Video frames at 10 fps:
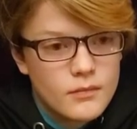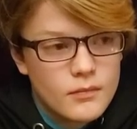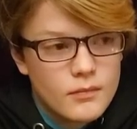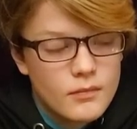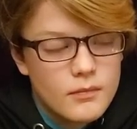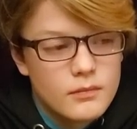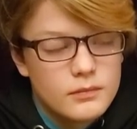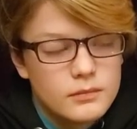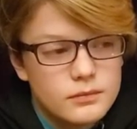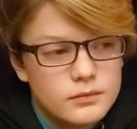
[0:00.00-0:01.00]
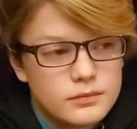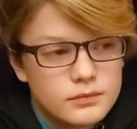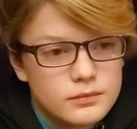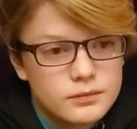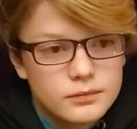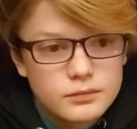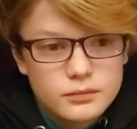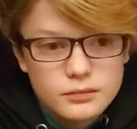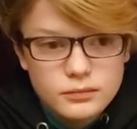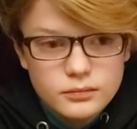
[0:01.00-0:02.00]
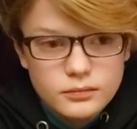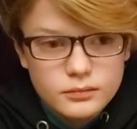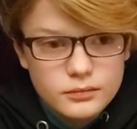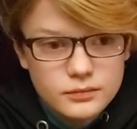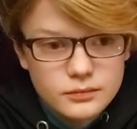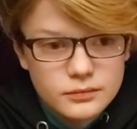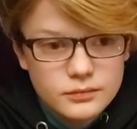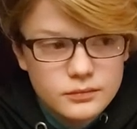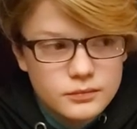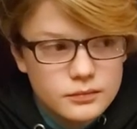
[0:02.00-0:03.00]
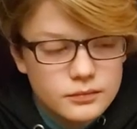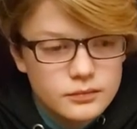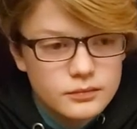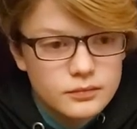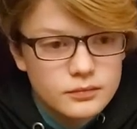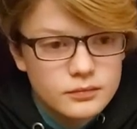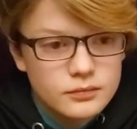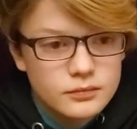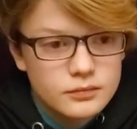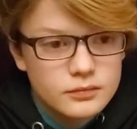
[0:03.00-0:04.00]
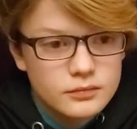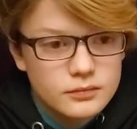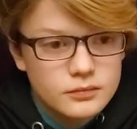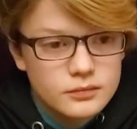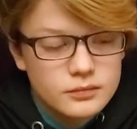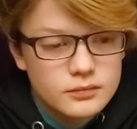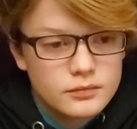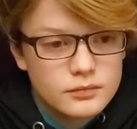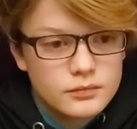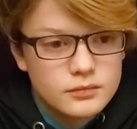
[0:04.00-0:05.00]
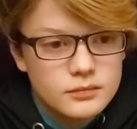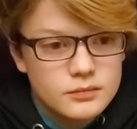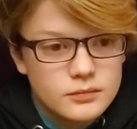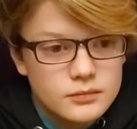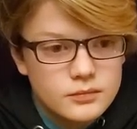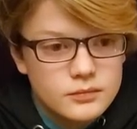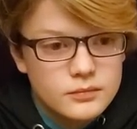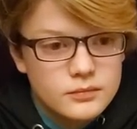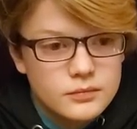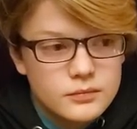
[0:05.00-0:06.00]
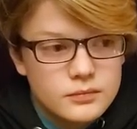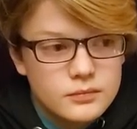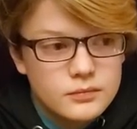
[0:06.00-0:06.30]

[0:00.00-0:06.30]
This person isn't speaking.